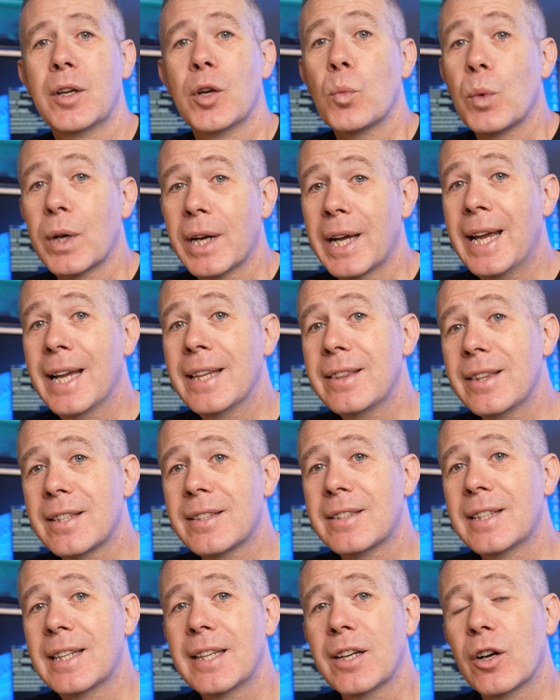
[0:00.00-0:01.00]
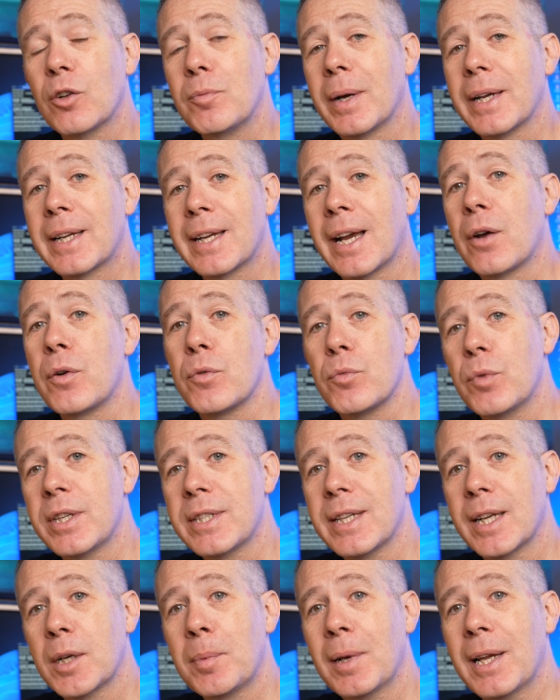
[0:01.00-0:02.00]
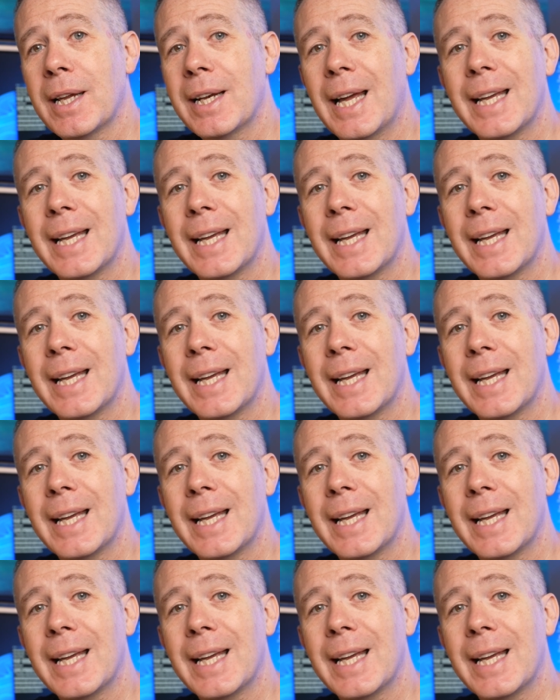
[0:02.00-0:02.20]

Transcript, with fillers: When I hit the ceiling of my current reseller plan,